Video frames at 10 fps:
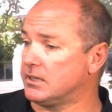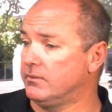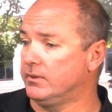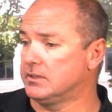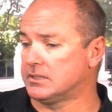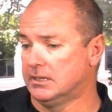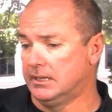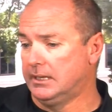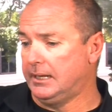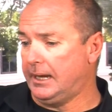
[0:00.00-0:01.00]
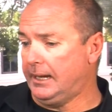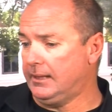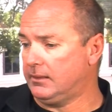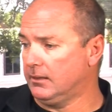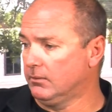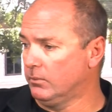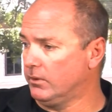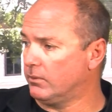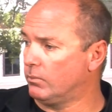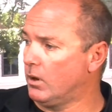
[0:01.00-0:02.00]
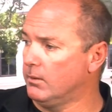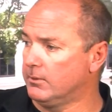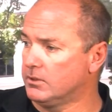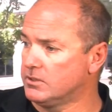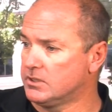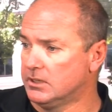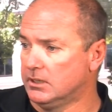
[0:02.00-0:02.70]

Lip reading: If it's anything with rubbers,